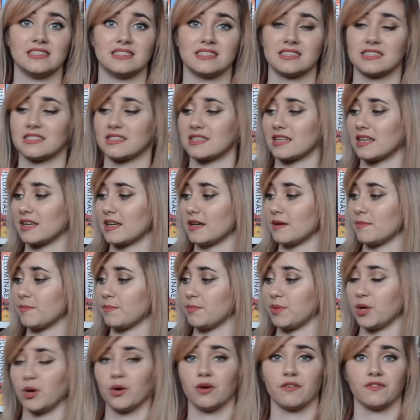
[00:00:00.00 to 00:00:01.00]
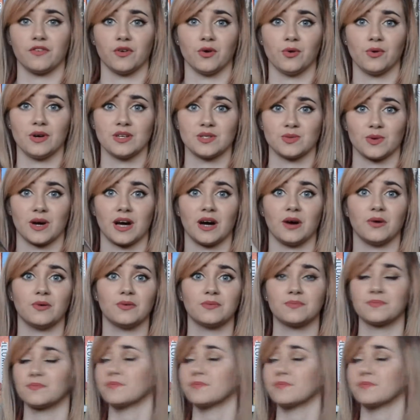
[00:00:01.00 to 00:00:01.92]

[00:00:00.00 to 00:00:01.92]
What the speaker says: is beautiful as well.